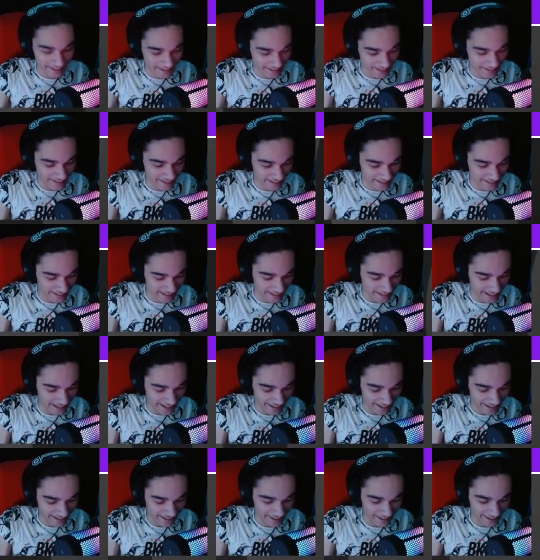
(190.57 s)

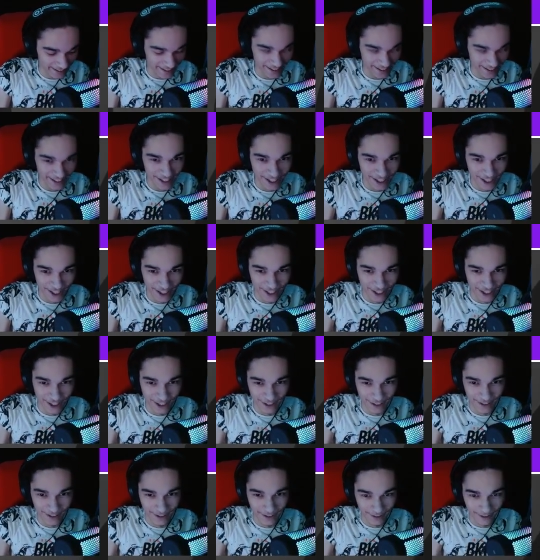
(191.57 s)

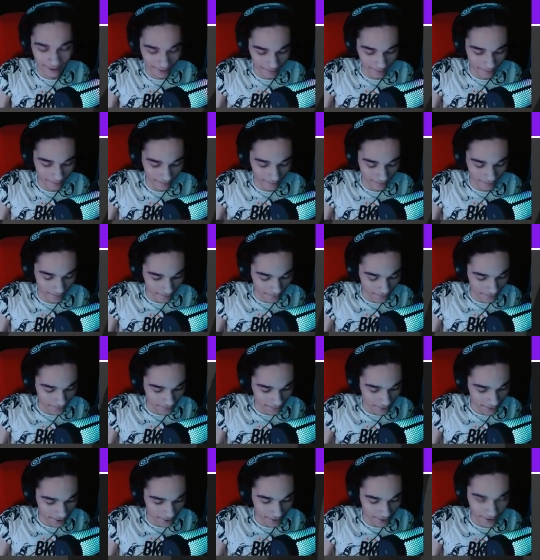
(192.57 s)

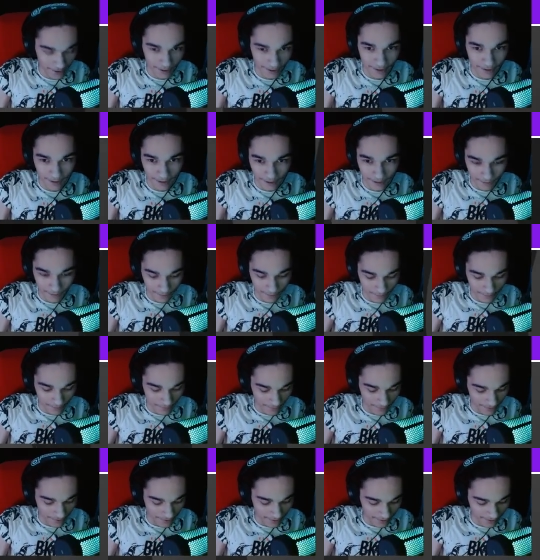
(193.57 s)

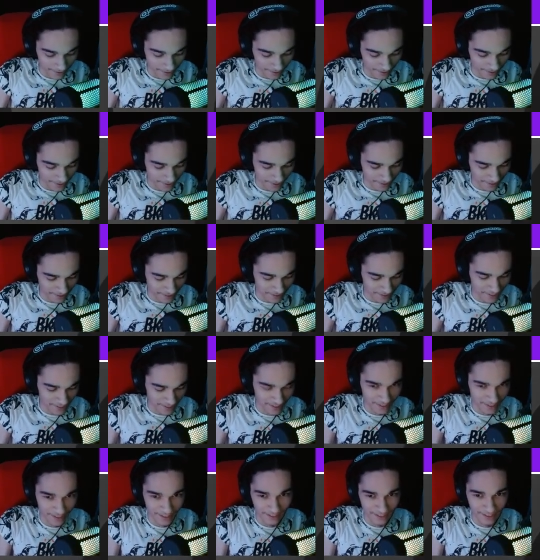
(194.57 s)

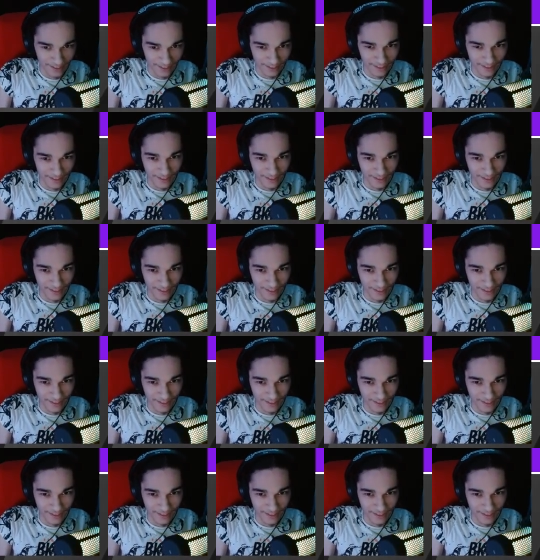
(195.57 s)
[no speech]